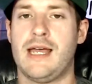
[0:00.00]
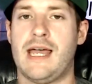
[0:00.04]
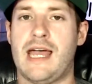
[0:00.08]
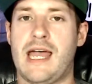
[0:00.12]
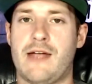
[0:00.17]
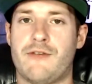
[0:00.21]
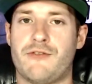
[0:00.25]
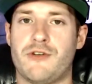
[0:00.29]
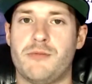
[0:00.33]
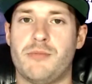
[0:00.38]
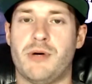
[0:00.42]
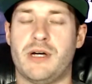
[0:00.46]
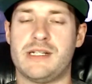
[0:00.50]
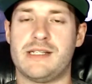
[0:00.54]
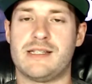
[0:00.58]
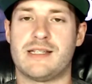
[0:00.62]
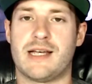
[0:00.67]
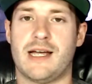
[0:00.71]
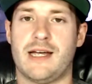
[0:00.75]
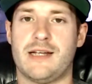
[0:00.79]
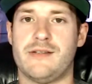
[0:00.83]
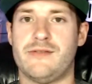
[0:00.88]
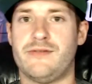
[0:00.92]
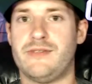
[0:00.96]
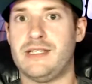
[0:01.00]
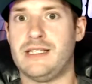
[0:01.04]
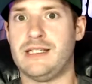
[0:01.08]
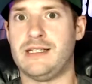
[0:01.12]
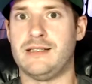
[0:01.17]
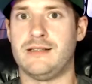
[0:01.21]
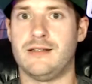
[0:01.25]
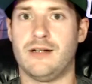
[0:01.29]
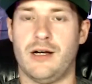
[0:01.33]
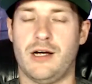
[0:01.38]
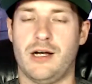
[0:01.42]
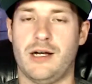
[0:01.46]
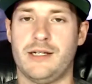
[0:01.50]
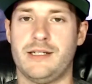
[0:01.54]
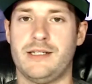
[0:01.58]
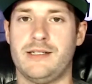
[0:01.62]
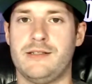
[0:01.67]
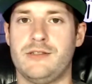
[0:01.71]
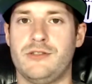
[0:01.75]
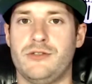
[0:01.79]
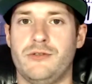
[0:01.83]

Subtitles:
Everybody's kind of in on it.